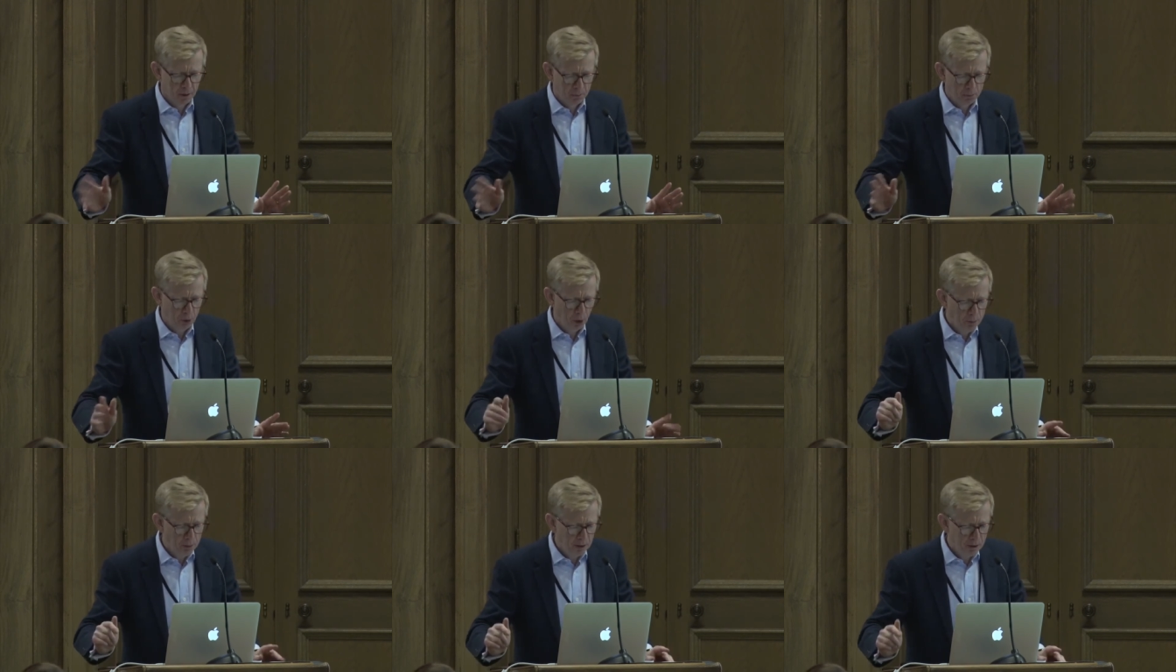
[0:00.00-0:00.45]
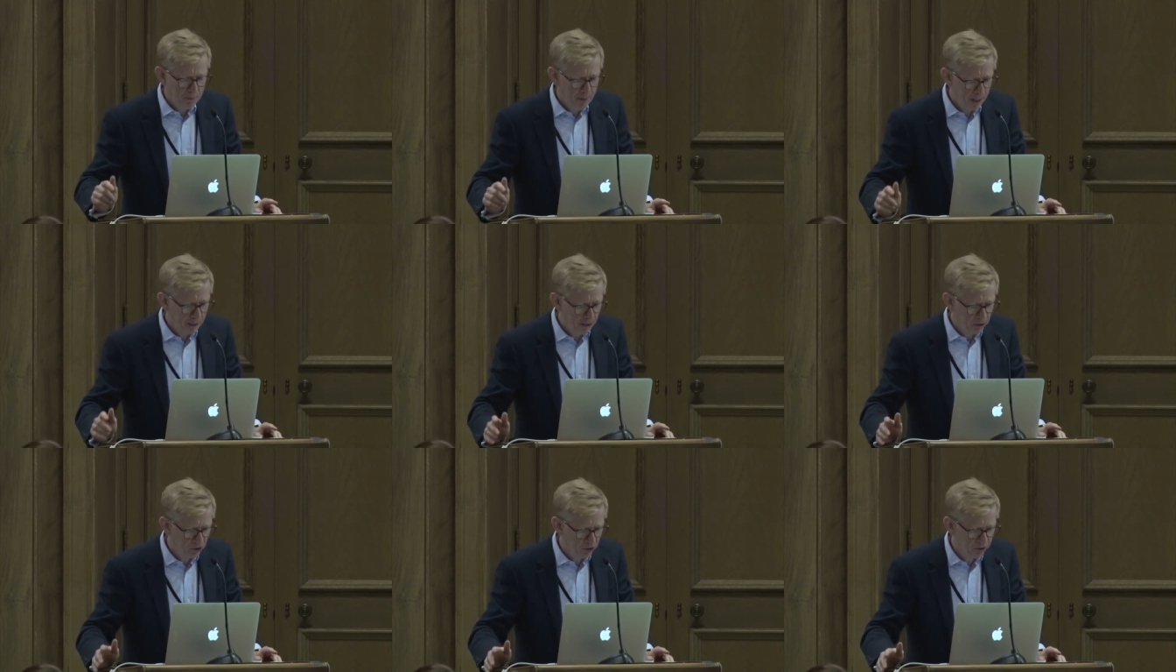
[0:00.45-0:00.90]
properly
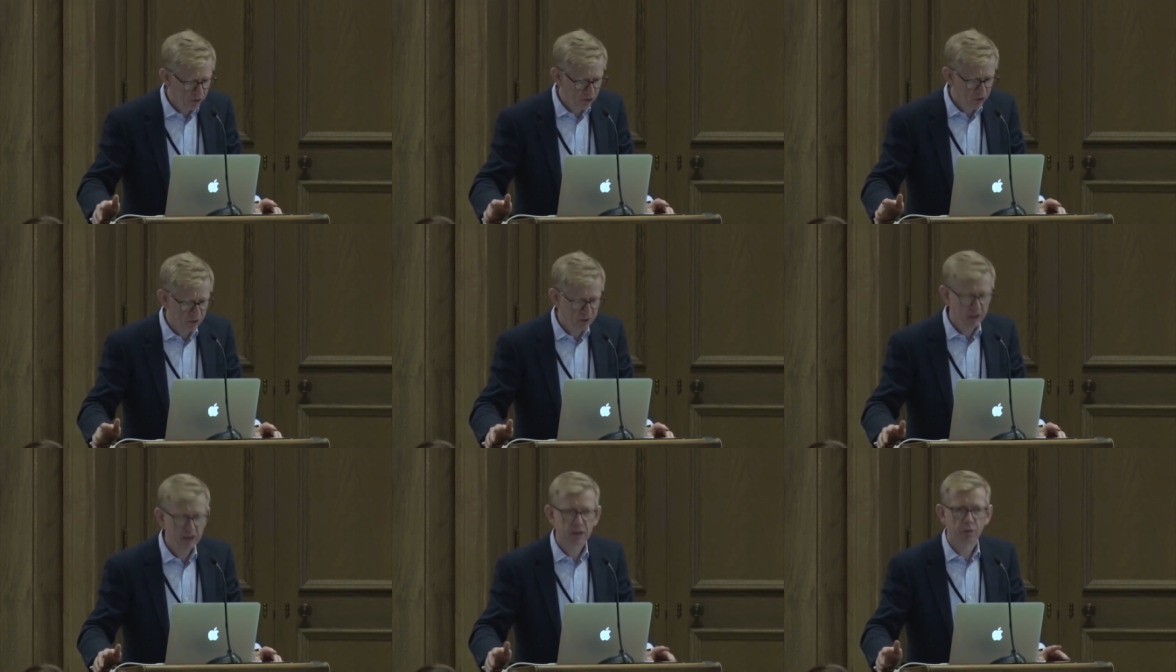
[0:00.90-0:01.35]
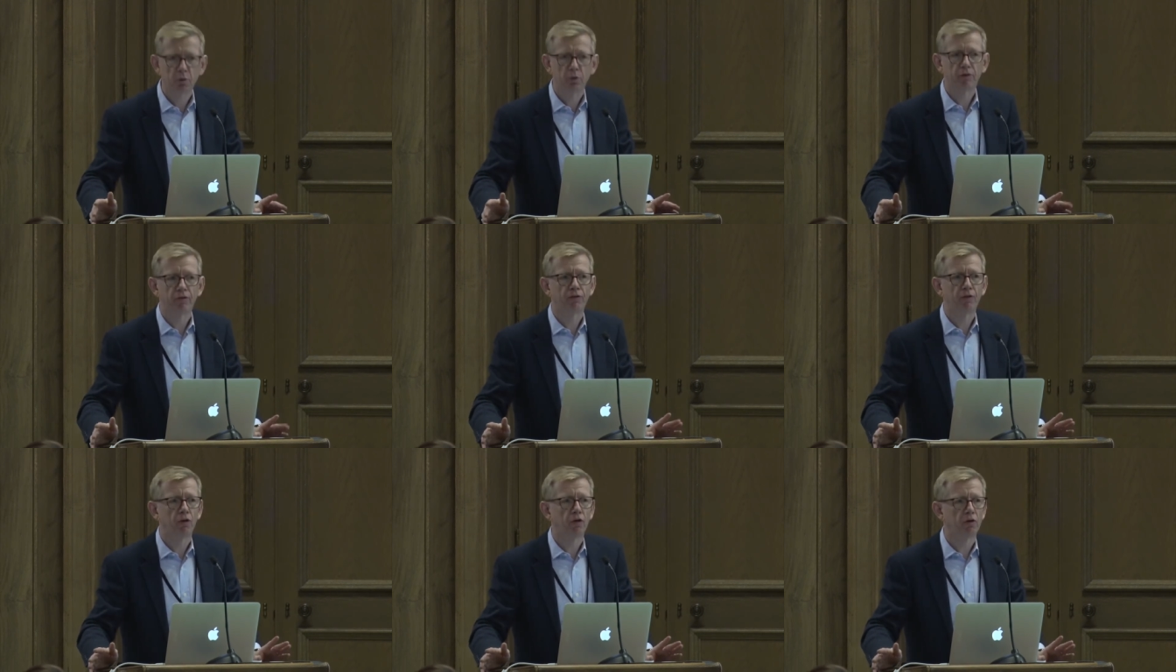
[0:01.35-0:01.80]
managed, this data will
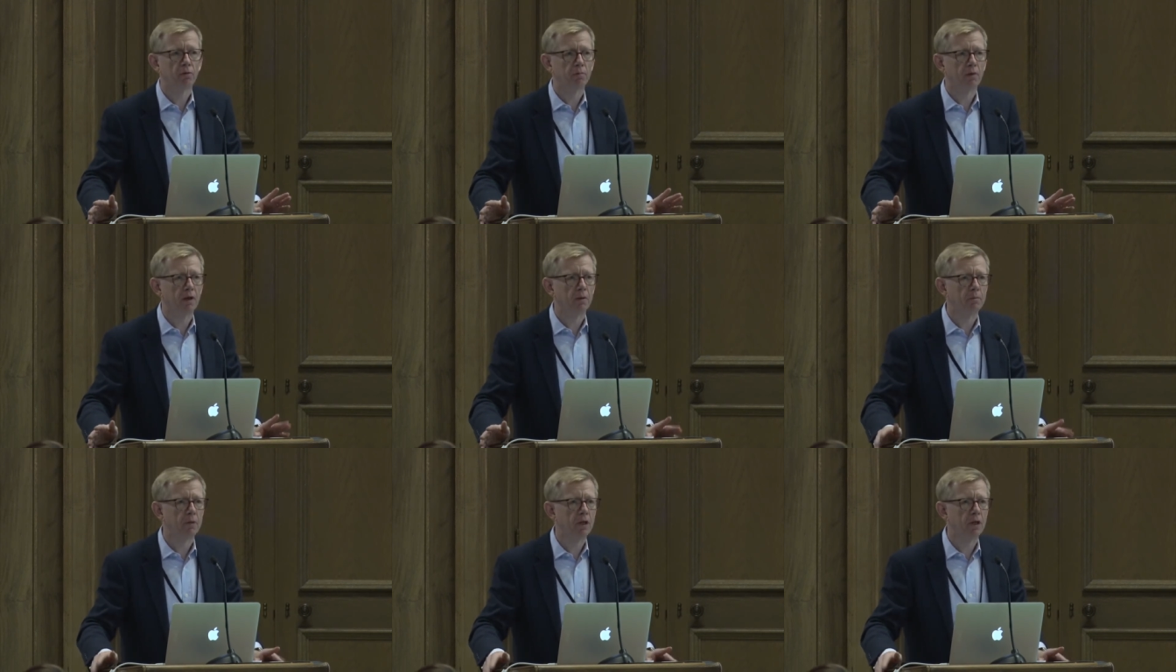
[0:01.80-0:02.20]
form a